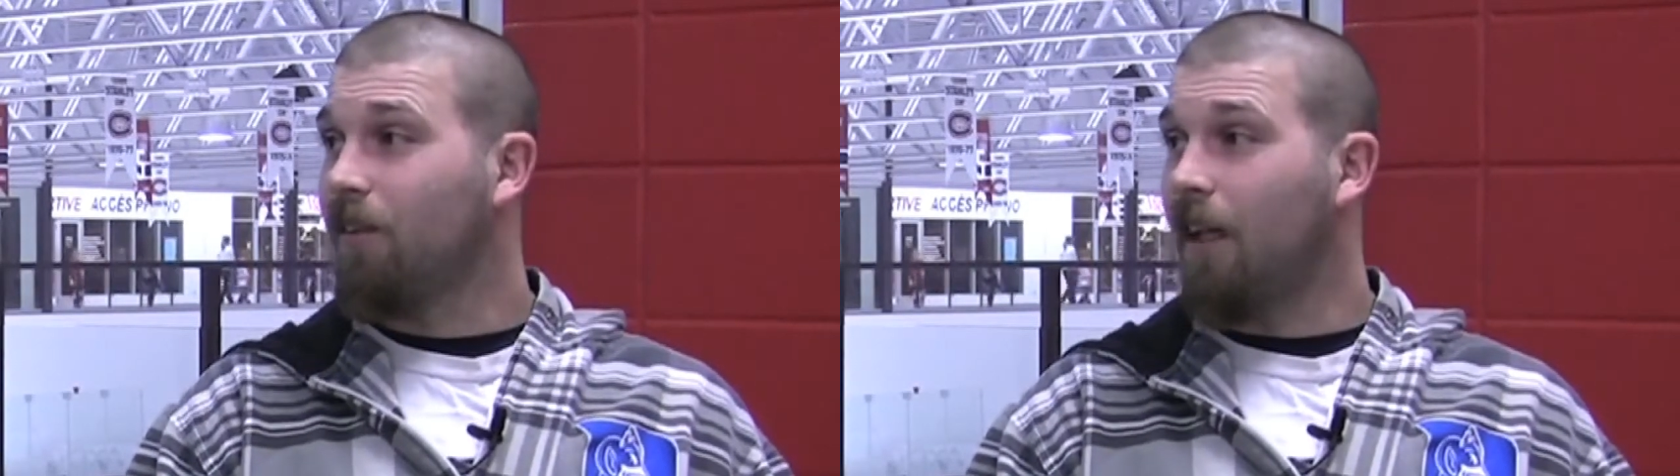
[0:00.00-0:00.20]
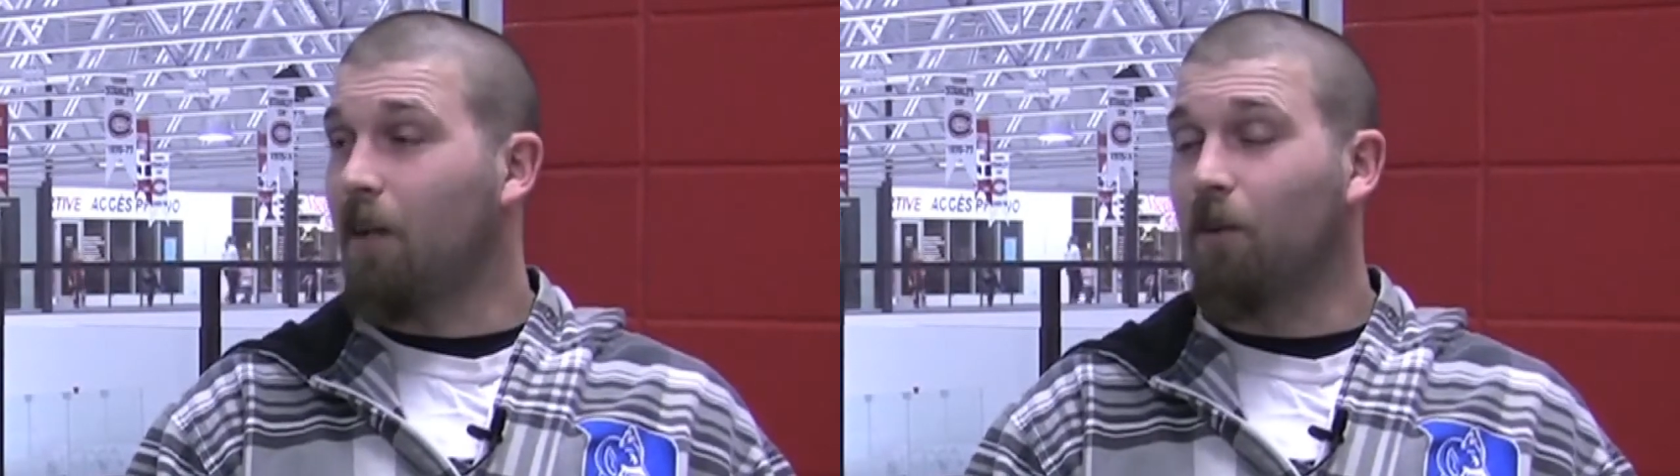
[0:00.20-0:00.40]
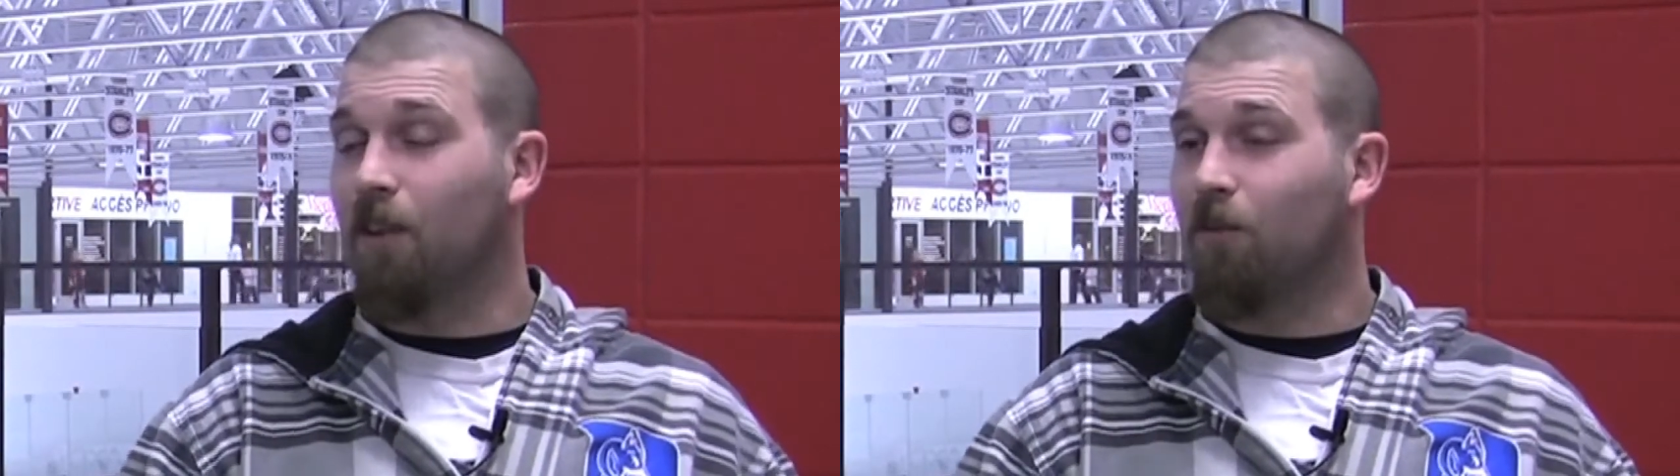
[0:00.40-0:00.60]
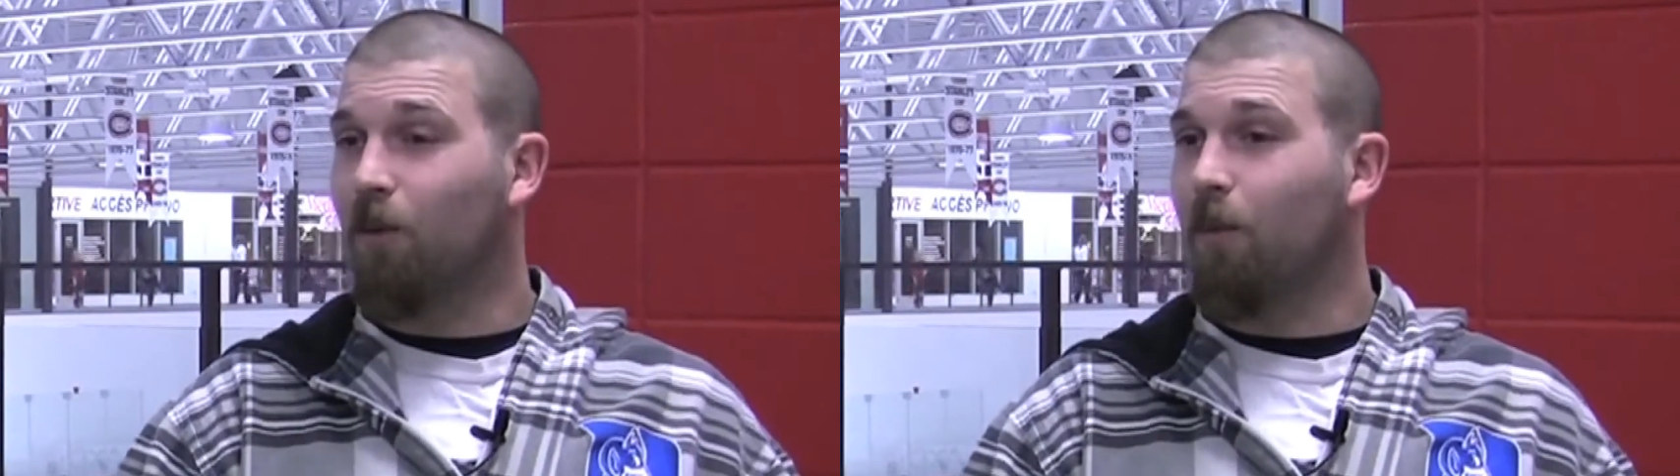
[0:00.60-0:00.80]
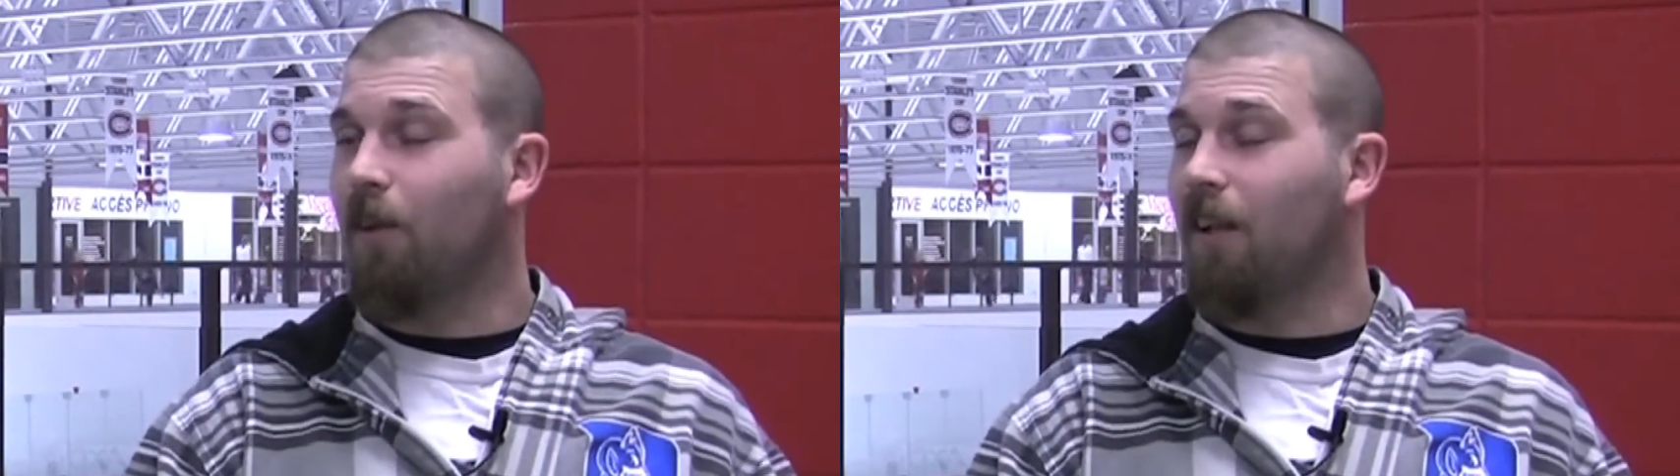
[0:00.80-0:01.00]
Anywhere there's
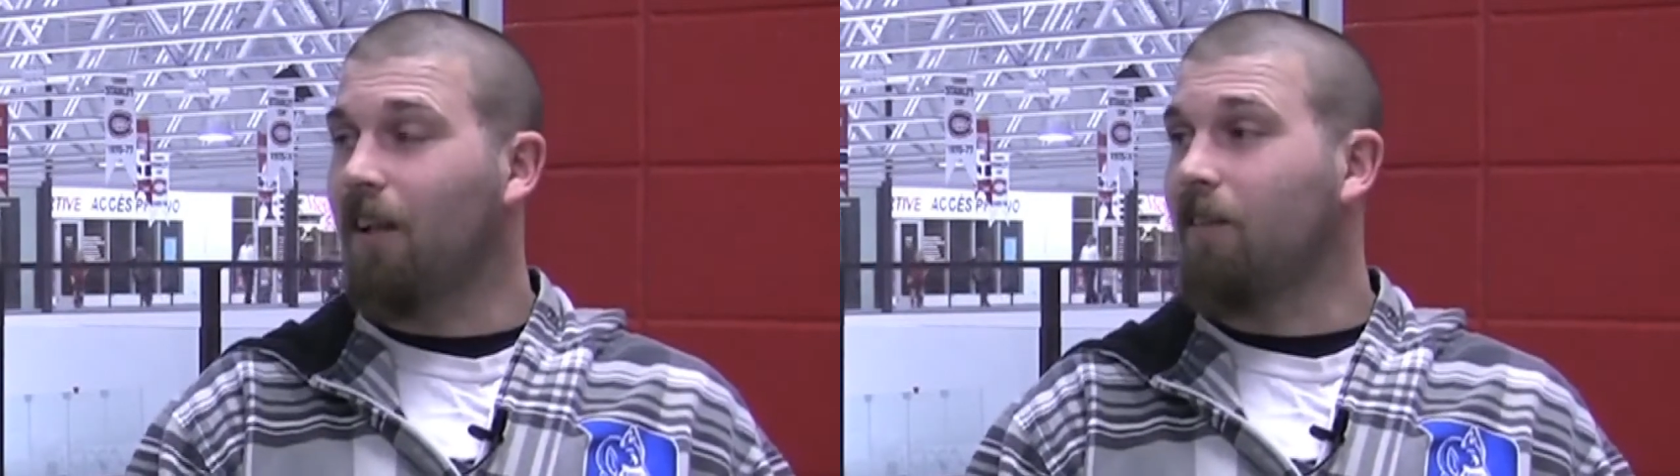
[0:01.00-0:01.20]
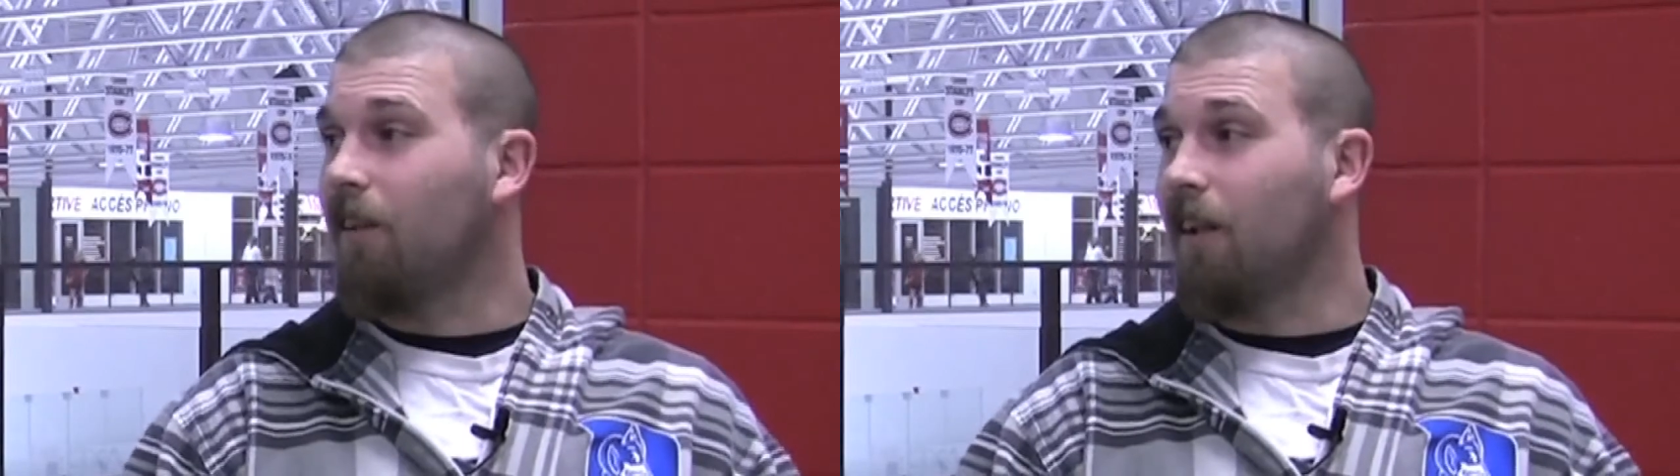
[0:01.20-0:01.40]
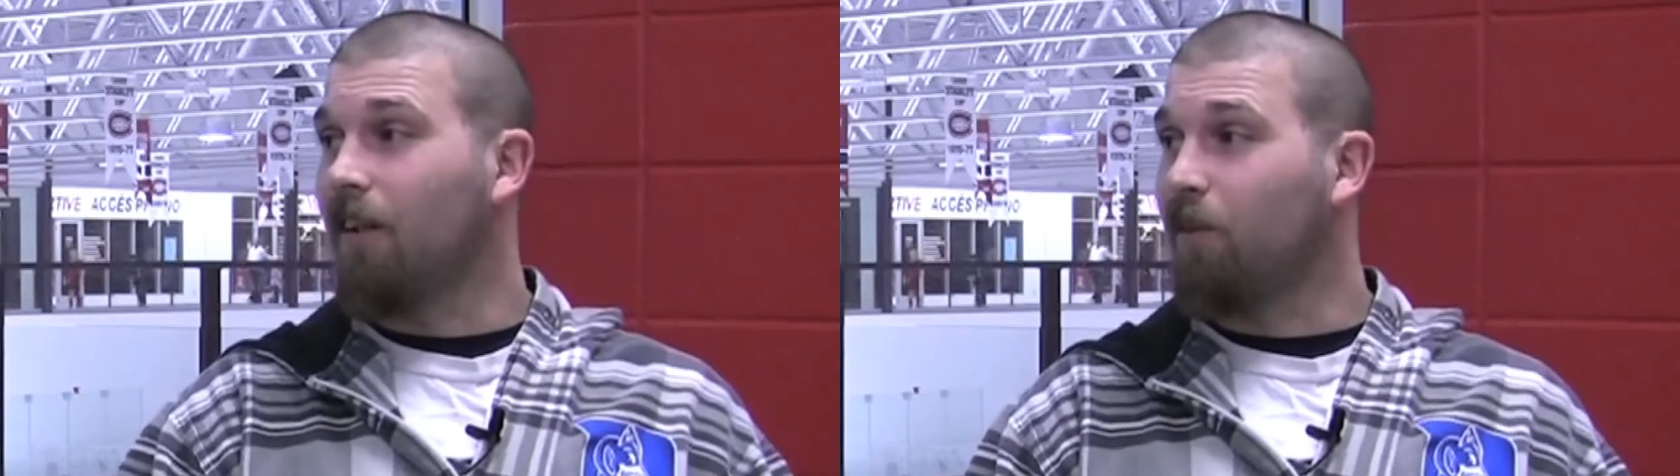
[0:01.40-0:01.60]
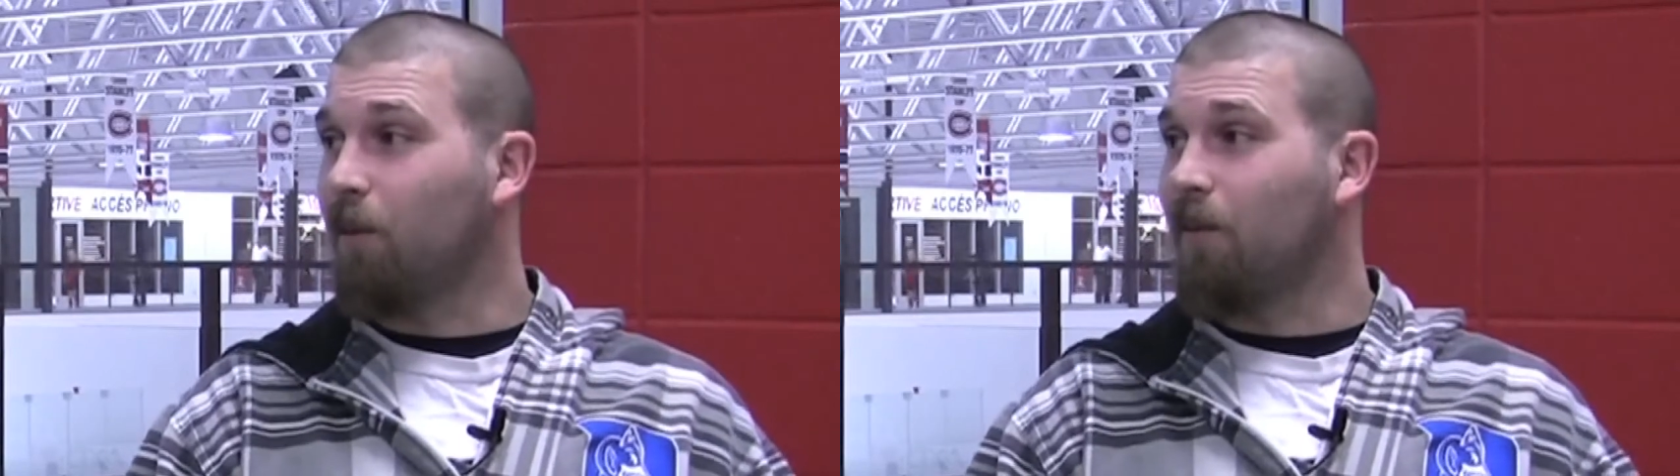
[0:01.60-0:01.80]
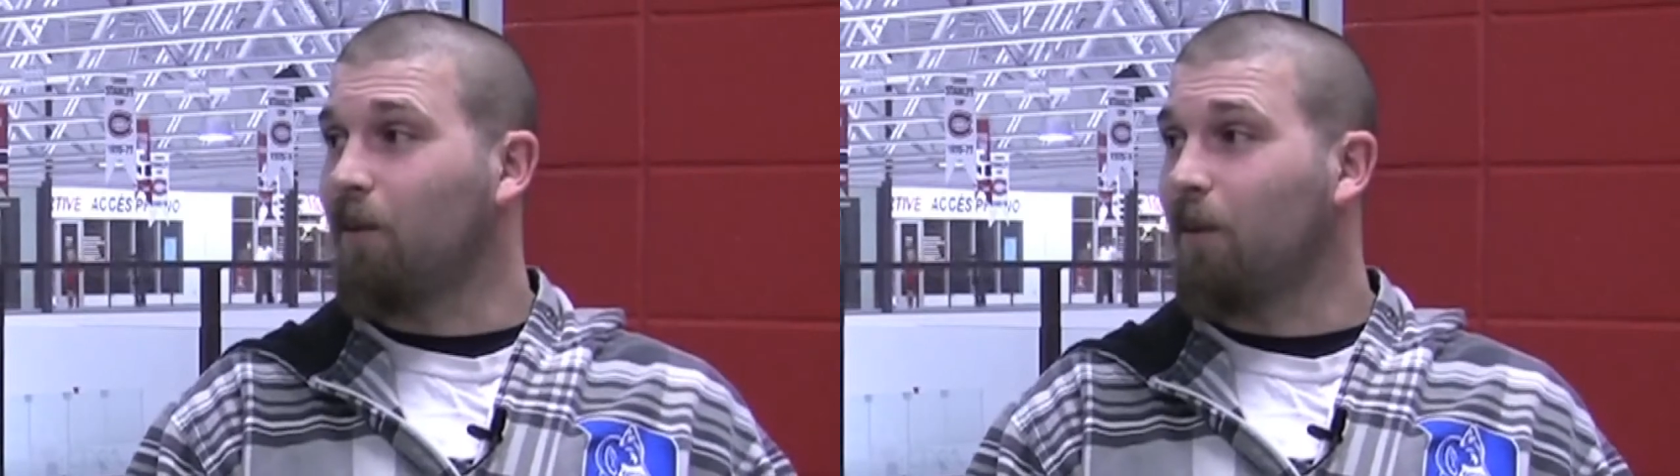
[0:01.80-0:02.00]
football, I love to
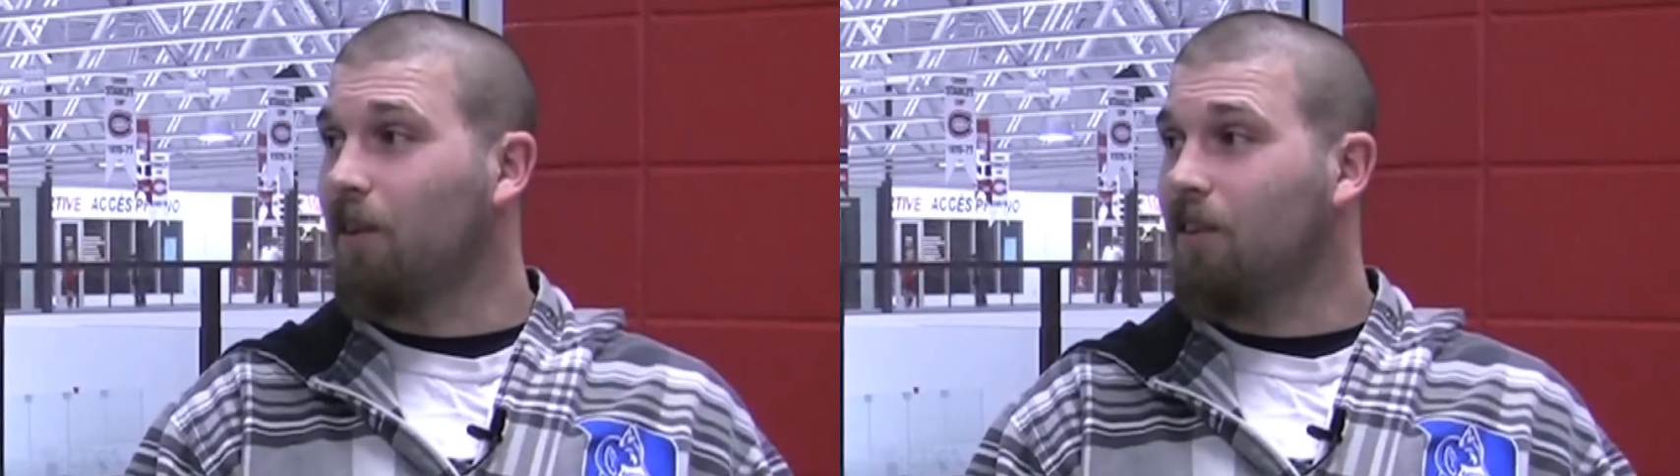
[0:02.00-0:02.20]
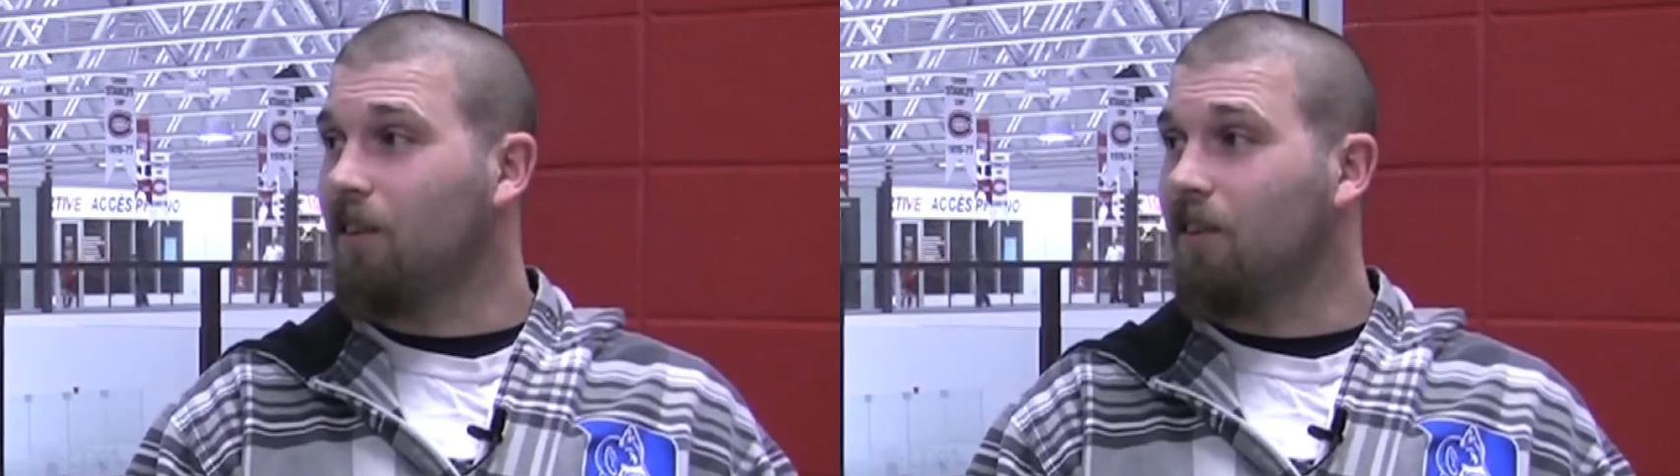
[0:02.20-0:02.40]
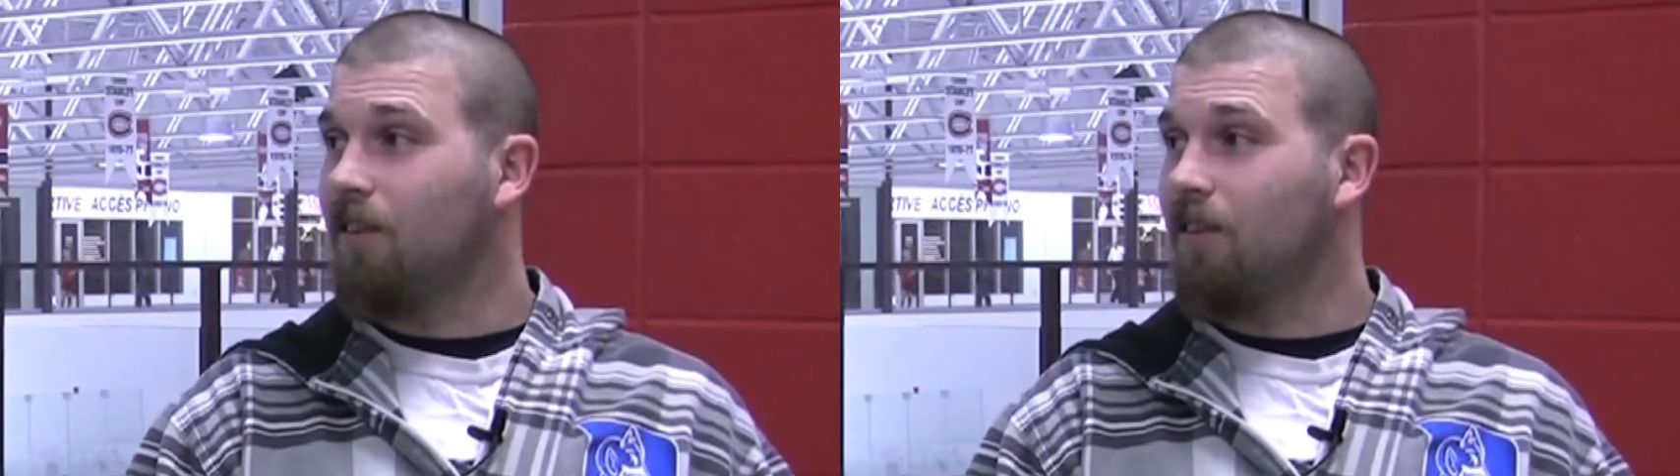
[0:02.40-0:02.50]
play football. So.